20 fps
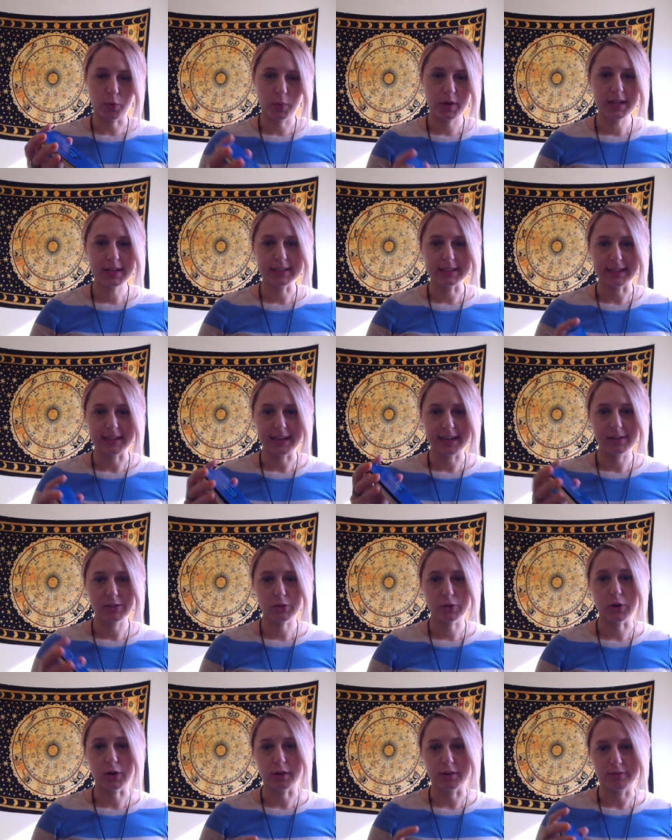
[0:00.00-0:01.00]
weekly
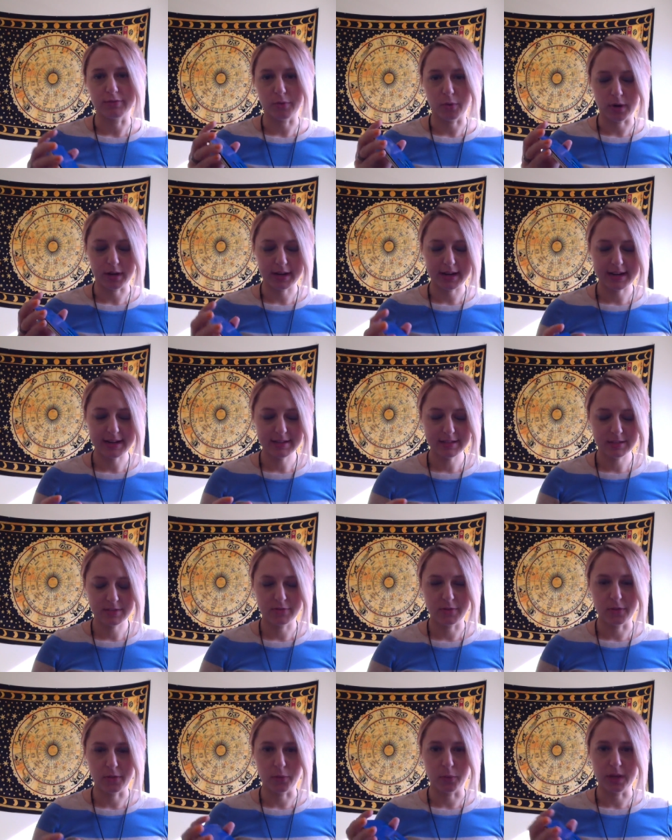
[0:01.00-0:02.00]
angel card forecast
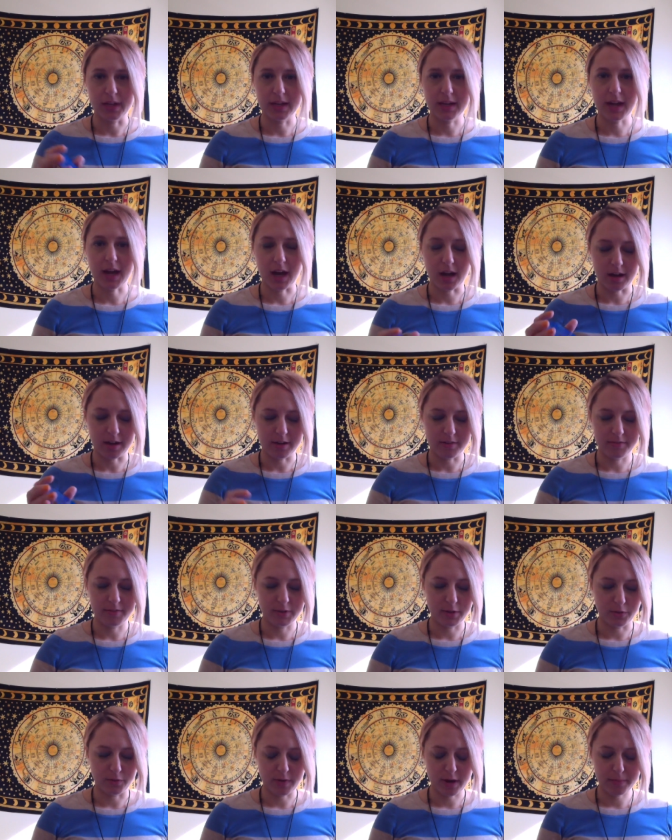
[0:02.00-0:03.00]
for the week of
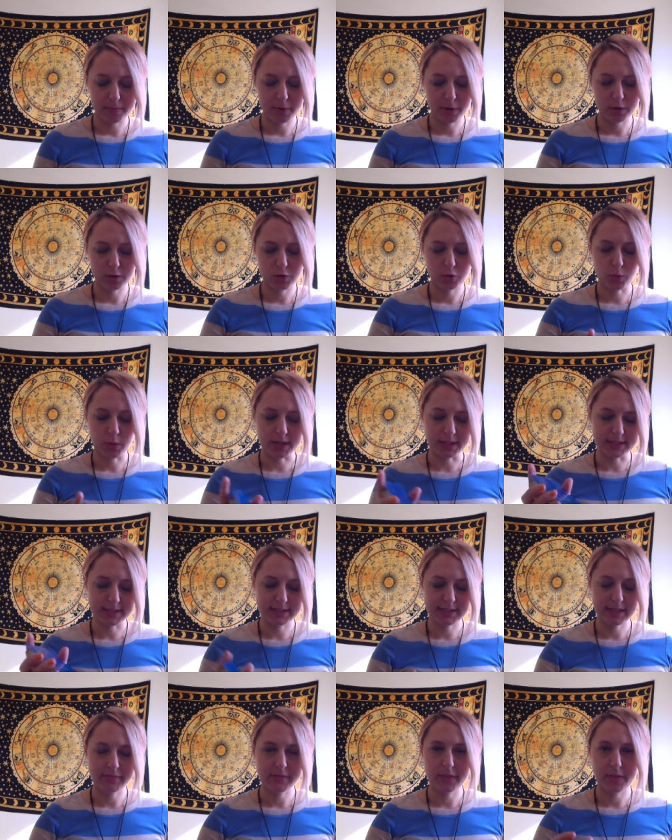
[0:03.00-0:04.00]
November
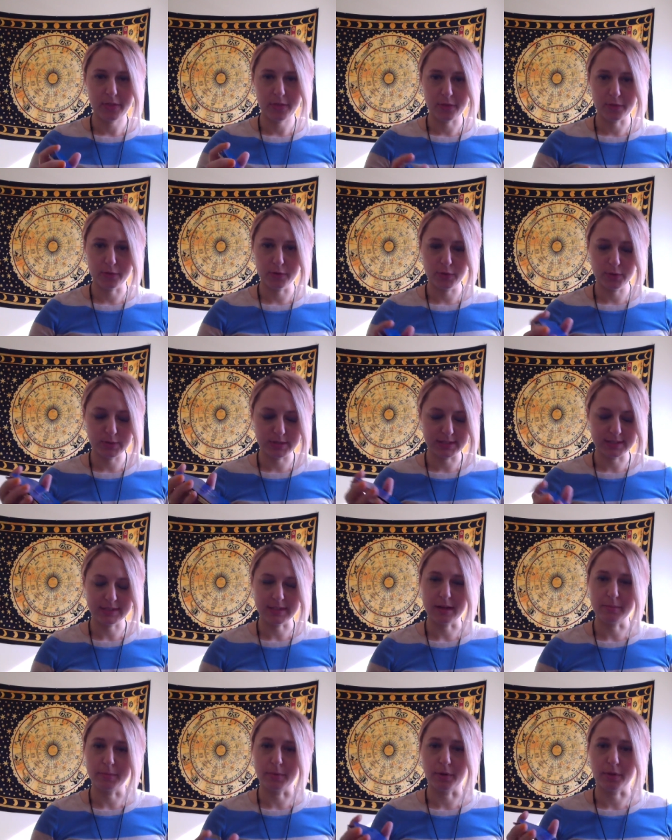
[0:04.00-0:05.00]
twenty-seventh through
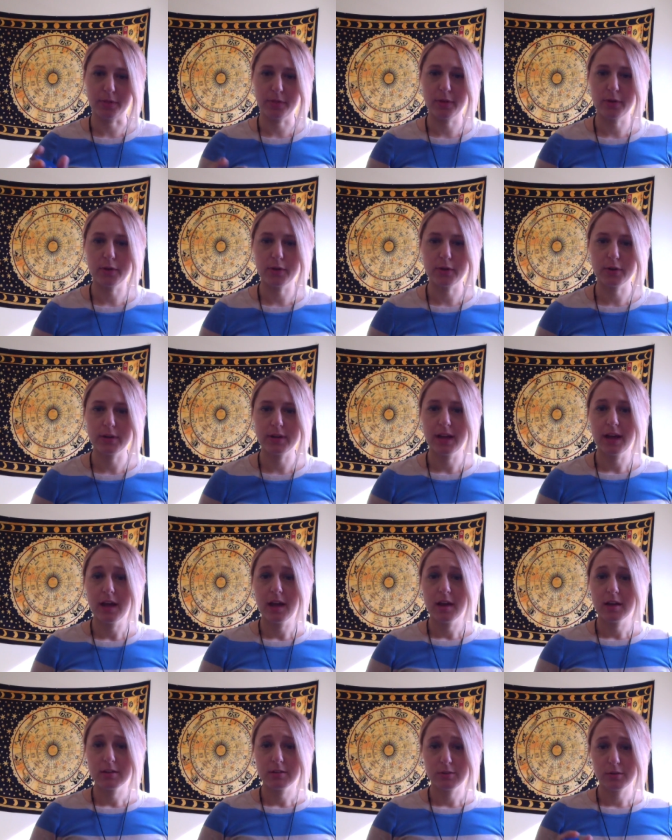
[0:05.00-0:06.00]
December third,
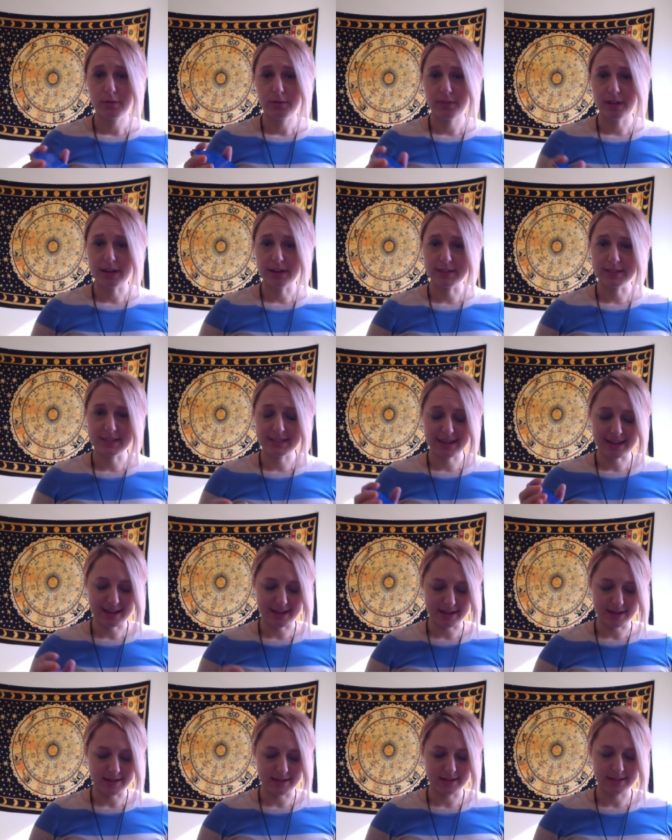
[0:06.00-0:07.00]
two
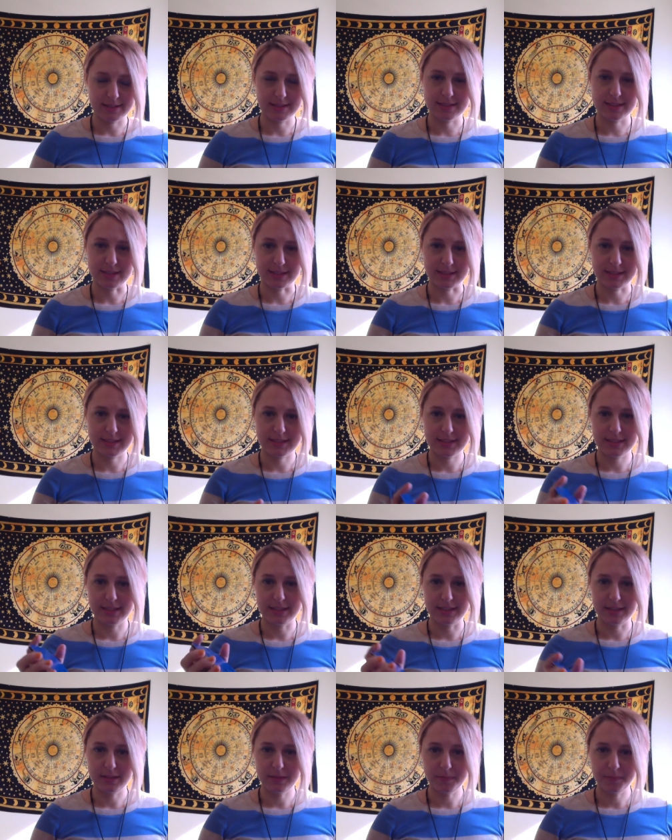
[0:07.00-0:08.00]
thousand
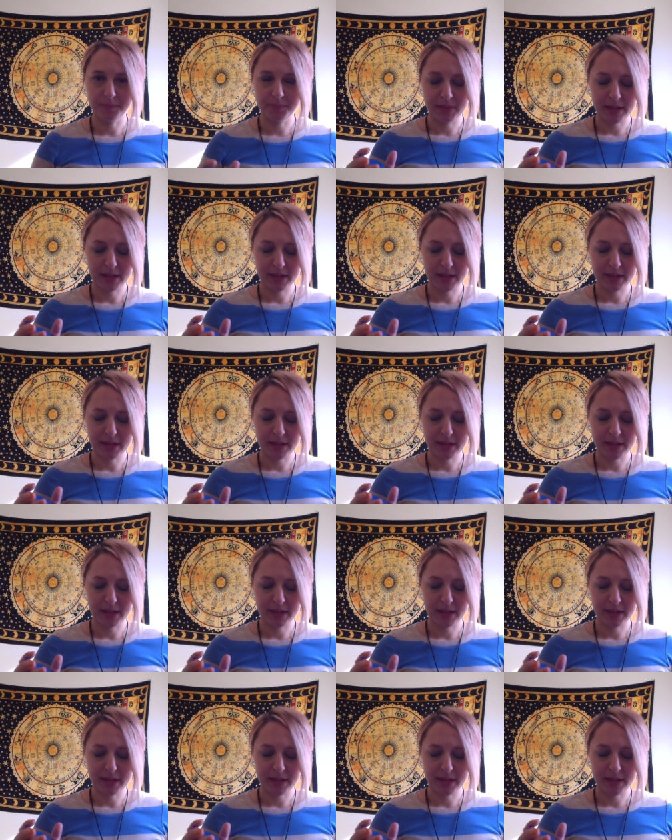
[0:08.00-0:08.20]
sixteen.